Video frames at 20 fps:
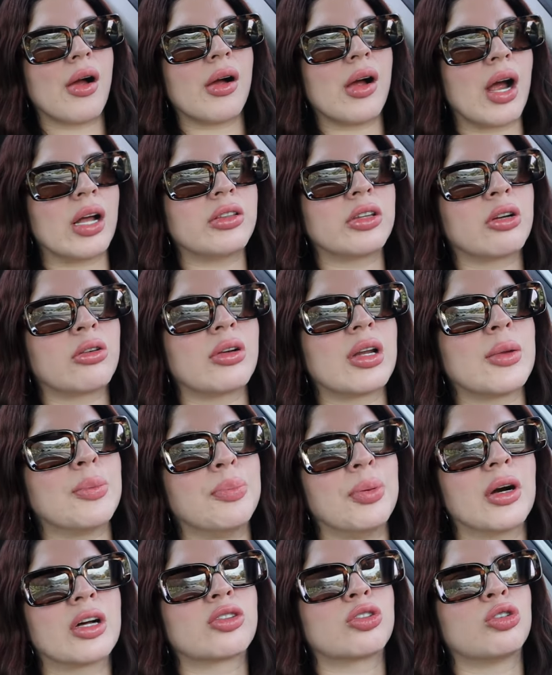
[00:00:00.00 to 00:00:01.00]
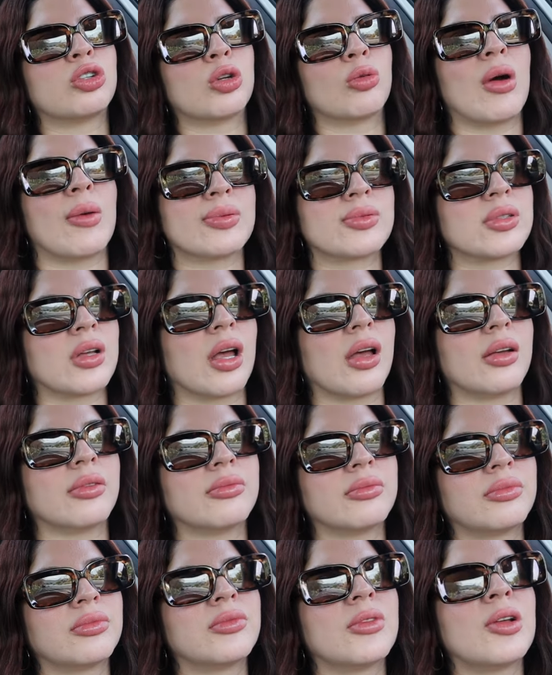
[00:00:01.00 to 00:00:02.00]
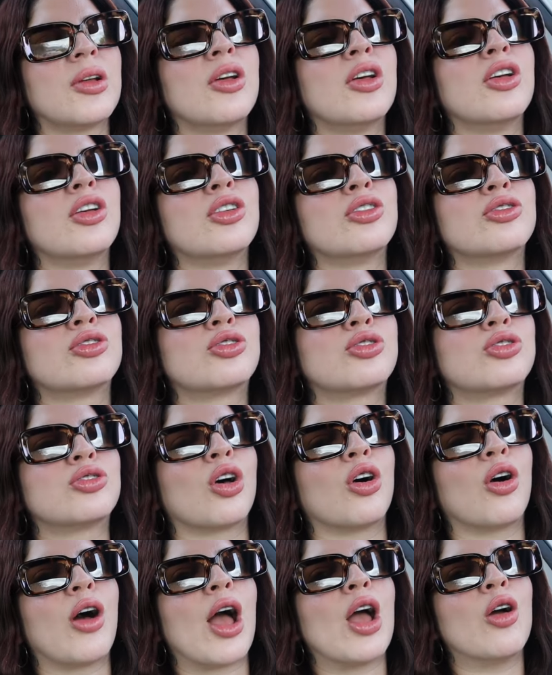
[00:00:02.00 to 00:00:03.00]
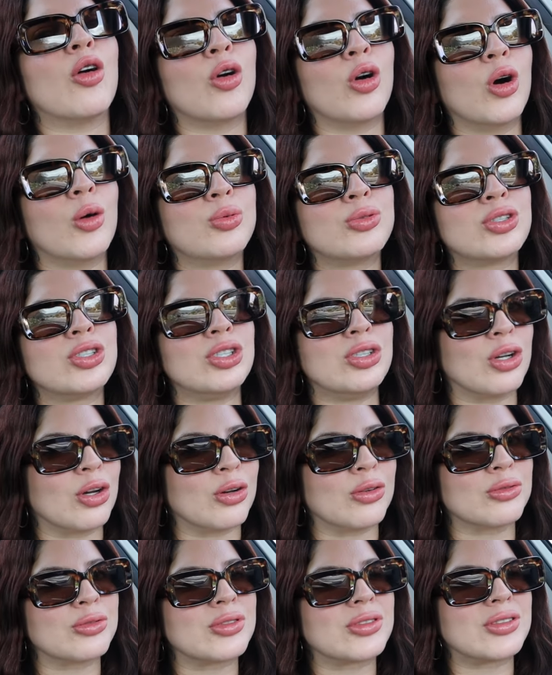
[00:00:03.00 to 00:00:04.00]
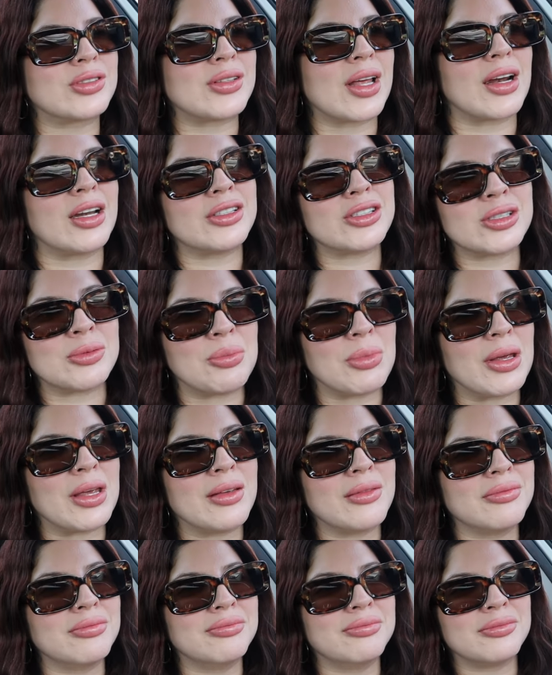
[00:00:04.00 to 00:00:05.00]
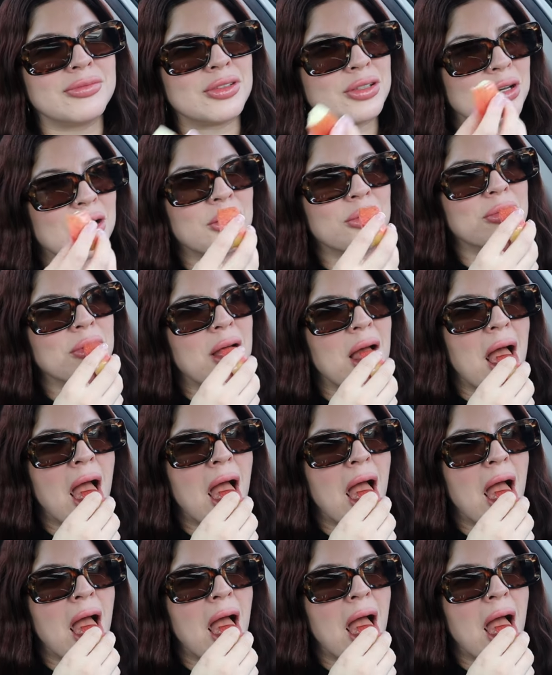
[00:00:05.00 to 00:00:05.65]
I literally booked through the website. So I hope she knows that it's me, you know?